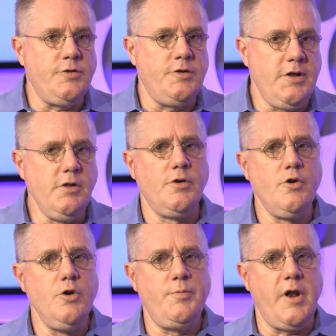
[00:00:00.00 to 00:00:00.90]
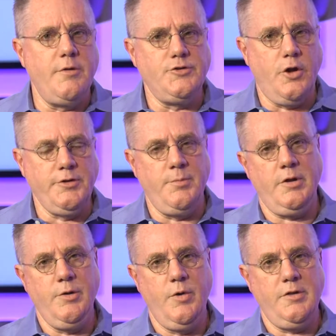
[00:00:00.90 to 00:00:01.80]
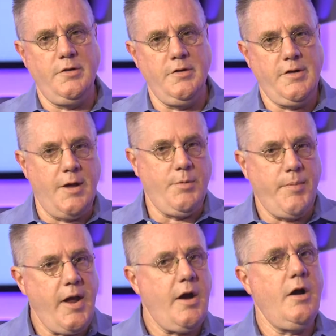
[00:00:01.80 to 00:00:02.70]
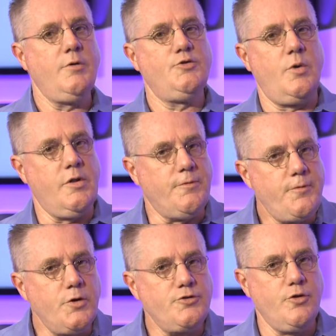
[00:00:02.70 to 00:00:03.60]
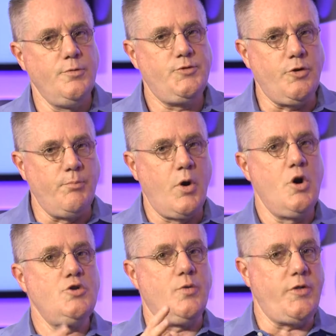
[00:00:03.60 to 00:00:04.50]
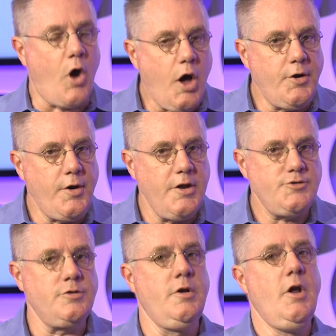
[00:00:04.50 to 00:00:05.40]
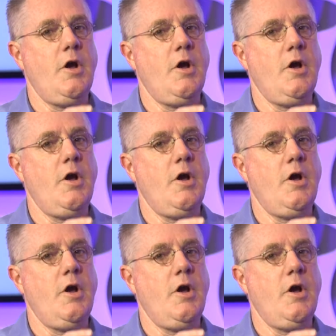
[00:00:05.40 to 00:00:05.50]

the dealer group that I was ultimately with in the Tampa Bay area was one of the first groups to merge with AutoNation.